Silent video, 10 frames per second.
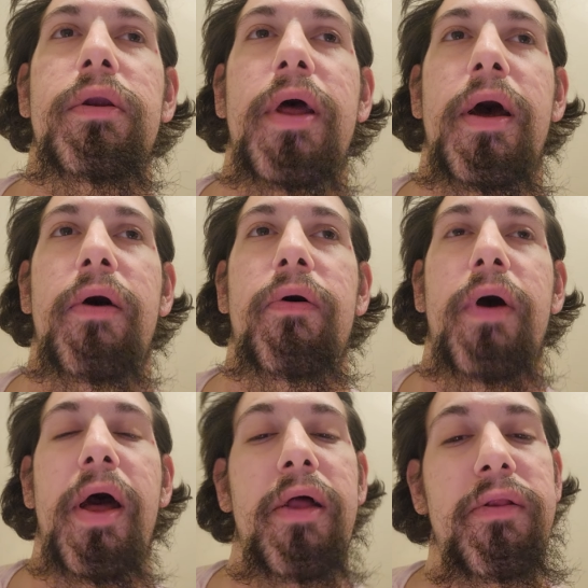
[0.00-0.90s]
Now,
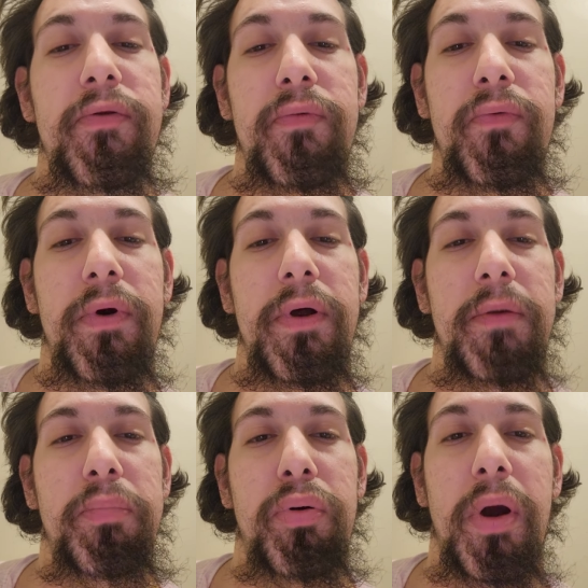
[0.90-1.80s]
as you
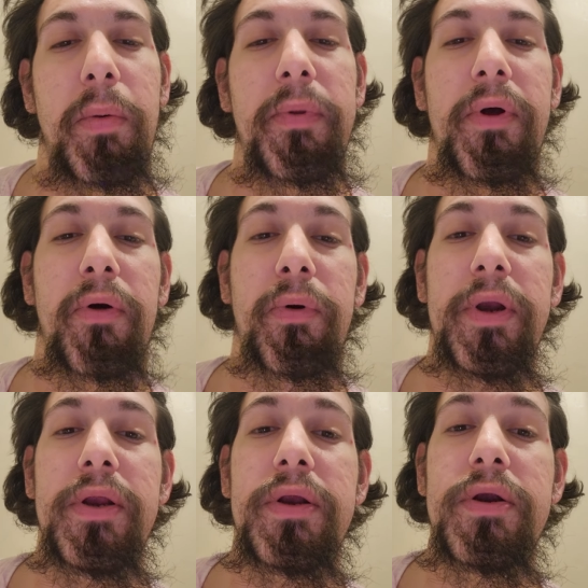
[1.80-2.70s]
probably
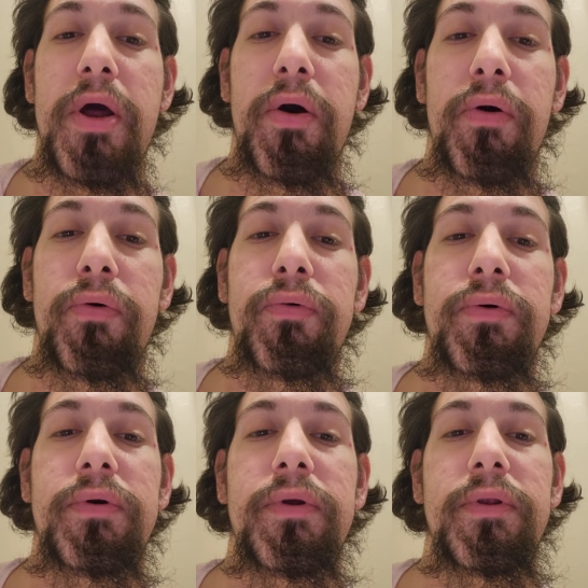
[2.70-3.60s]
already
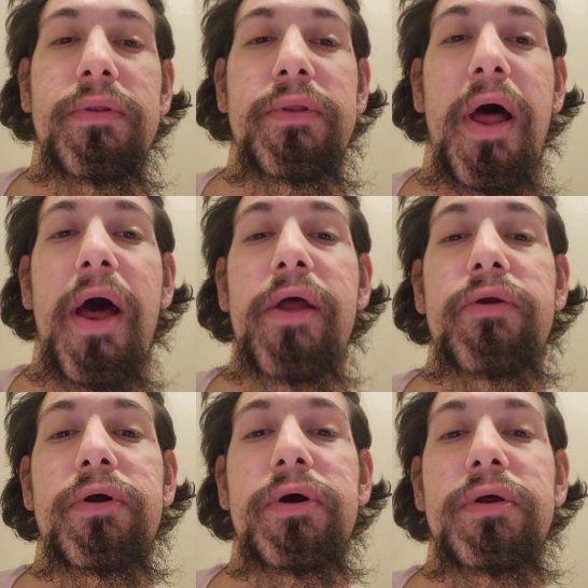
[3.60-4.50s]
know, the
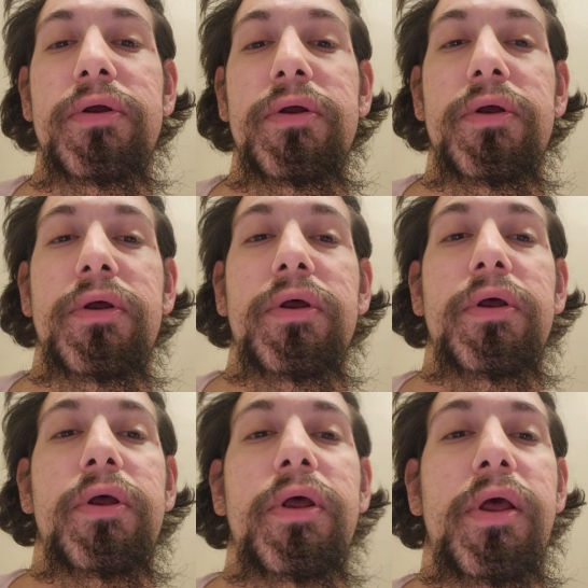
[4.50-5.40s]
Hydra,
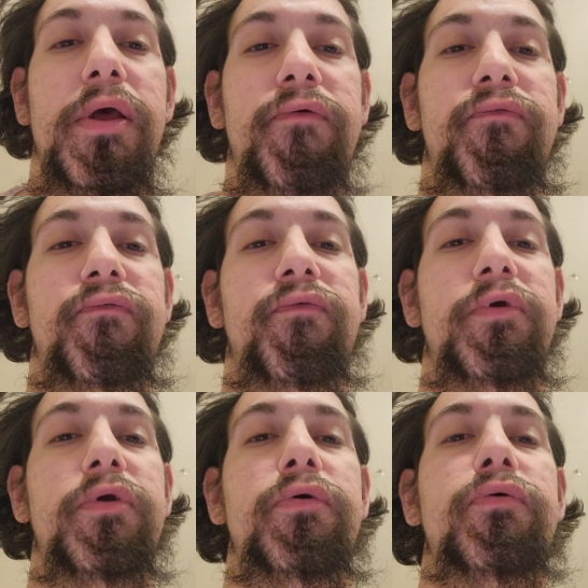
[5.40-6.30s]
if
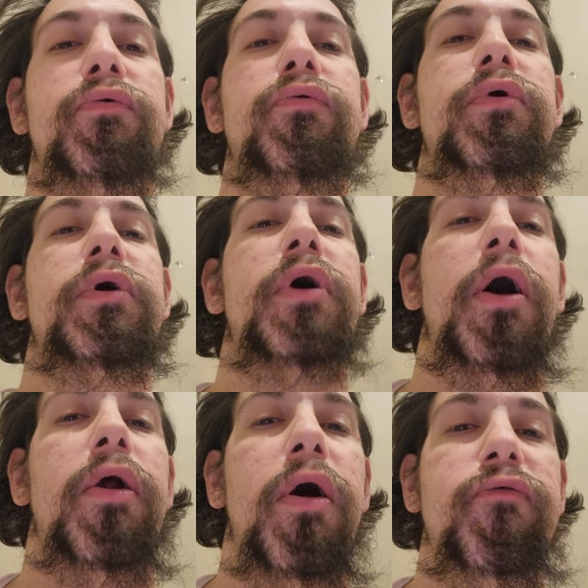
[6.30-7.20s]
you
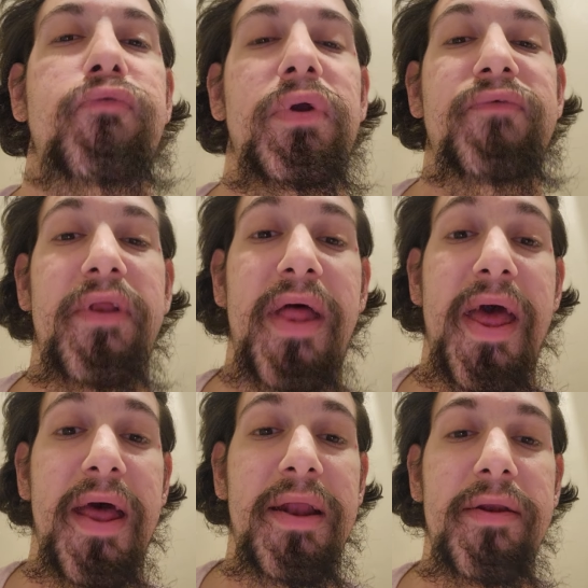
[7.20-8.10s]
cut off one of its
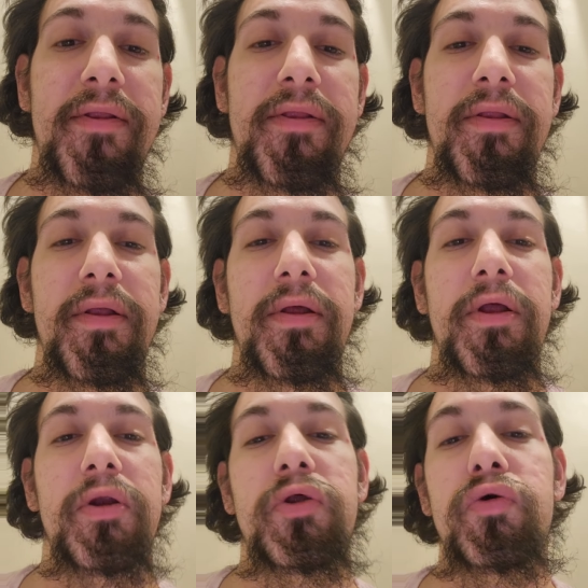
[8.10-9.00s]
heads,
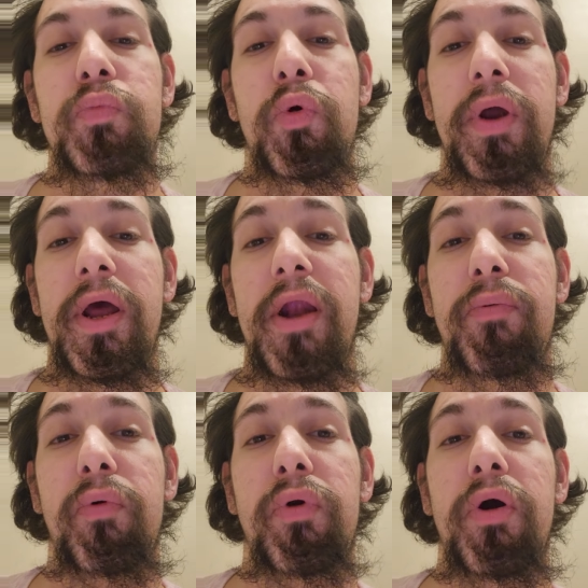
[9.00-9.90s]
2 more heads
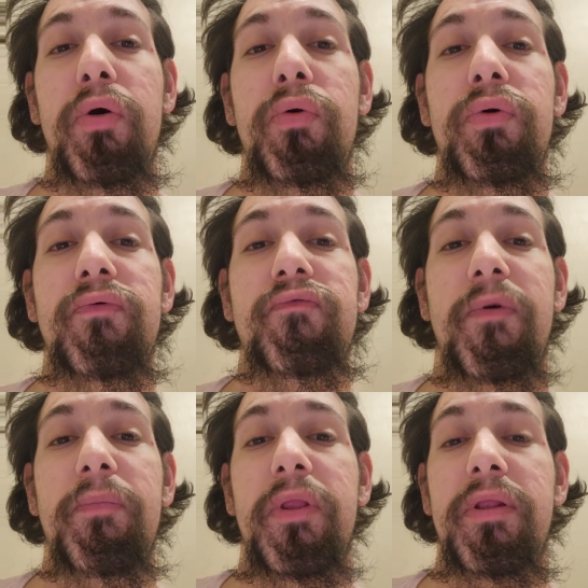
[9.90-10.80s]
will grow
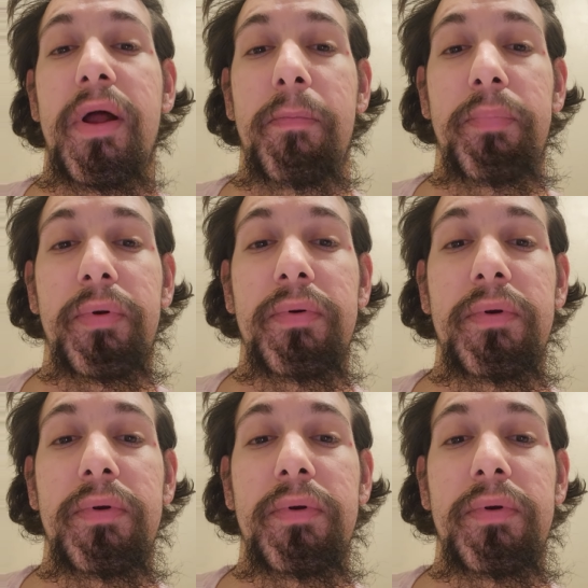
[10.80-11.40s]
from the stump.